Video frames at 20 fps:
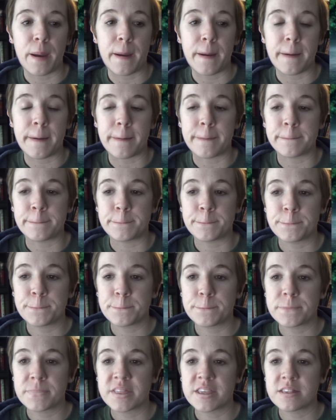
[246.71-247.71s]

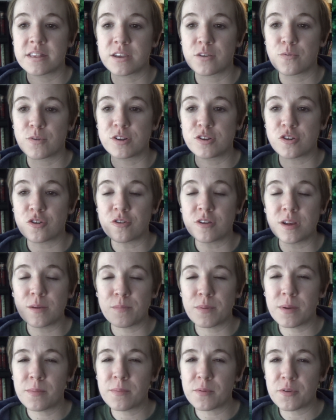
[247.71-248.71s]
like
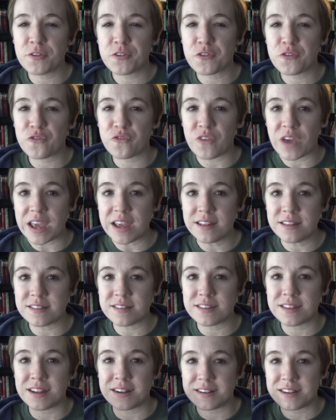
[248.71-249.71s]
returning people's
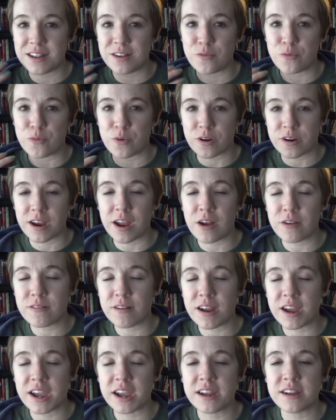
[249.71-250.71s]
fates that didn't work out
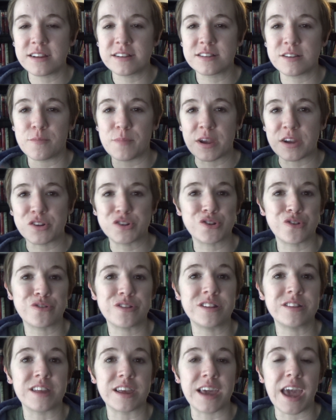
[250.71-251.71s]
right to make sure
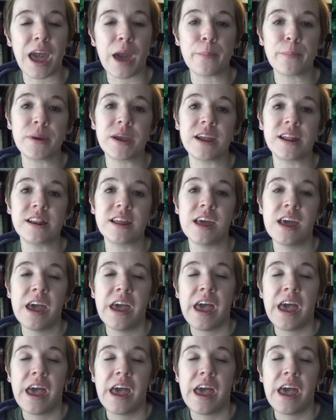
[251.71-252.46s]
that they happen.